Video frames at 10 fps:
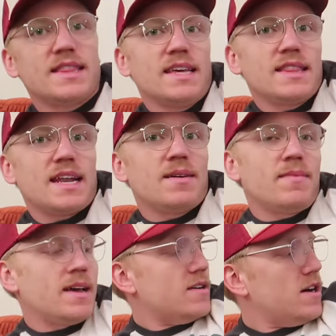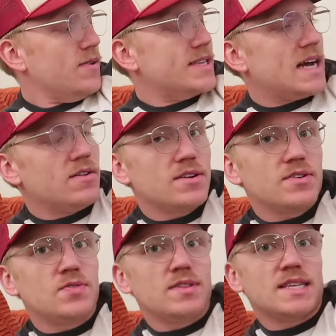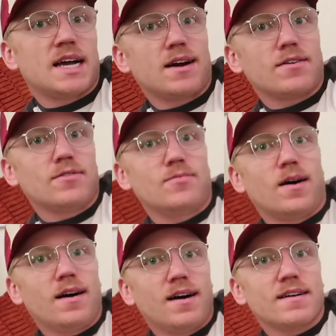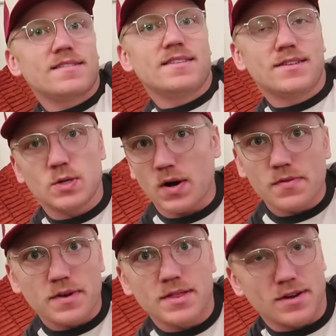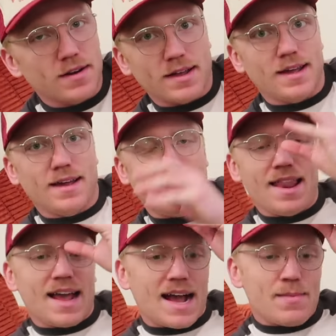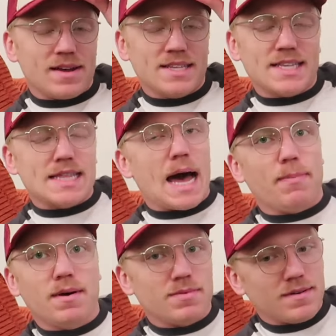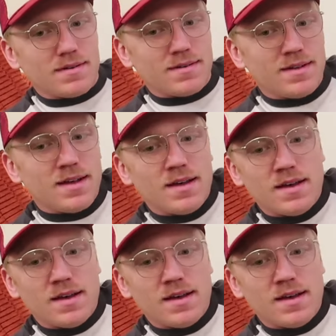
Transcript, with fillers: think that I'm like always out here doing these hot girl walks and this 12, 3, 30, and like I'm unstoppable,